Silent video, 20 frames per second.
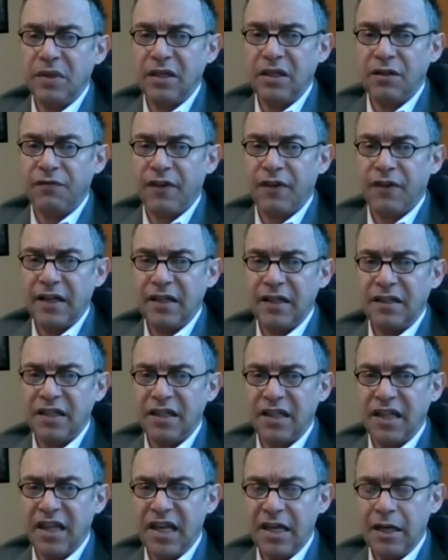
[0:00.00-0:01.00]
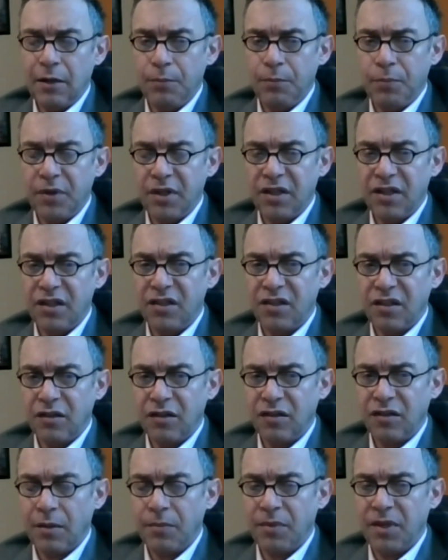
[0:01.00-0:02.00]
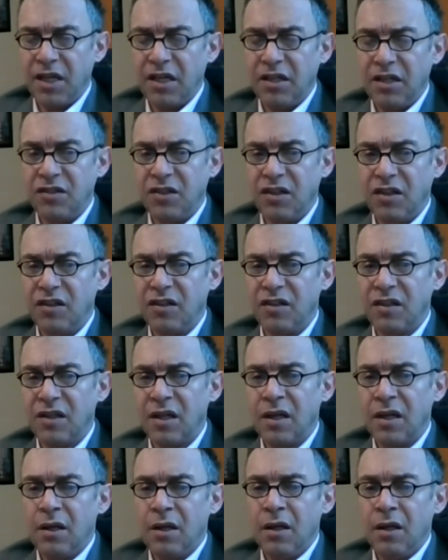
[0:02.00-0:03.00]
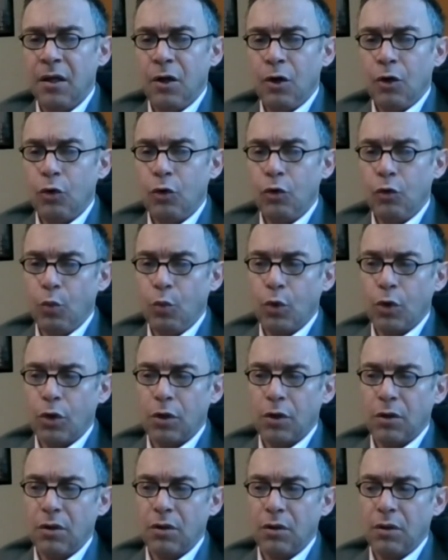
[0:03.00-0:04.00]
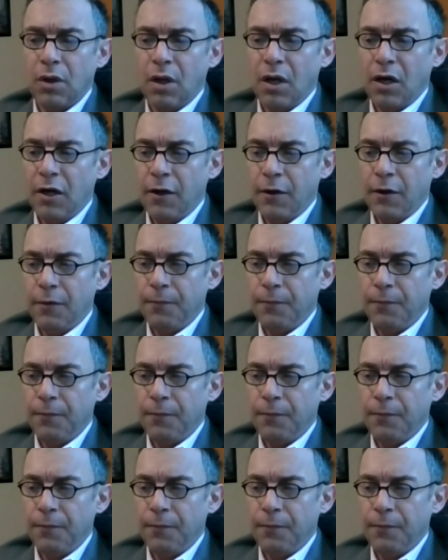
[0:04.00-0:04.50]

being invited to campus in some cases who were